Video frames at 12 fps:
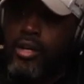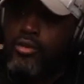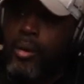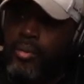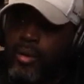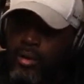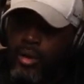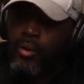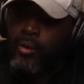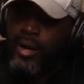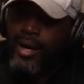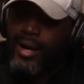So I put on a
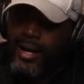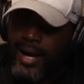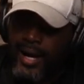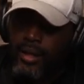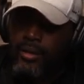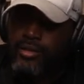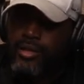little weight. I got a little